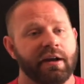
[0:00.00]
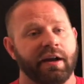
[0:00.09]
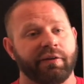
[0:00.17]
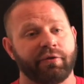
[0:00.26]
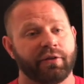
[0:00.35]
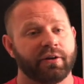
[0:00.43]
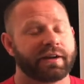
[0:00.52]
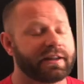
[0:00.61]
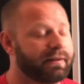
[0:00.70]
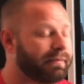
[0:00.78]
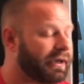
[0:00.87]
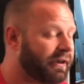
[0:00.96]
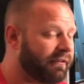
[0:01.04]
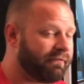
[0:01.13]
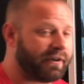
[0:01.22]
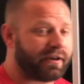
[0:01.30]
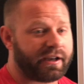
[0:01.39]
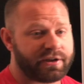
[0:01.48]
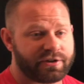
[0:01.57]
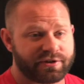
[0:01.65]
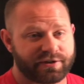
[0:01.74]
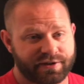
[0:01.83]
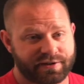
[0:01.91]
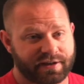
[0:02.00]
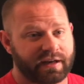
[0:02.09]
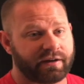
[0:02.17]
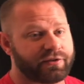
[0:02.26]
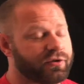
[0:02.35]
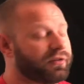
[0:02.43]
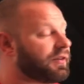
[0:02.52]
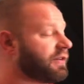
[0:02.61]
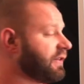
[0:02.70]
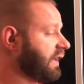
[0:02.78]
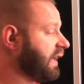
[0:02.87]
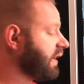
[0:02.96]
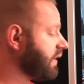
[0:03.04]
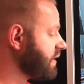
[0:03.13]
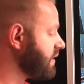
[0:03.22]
If we look at the variations as this carries over to the others,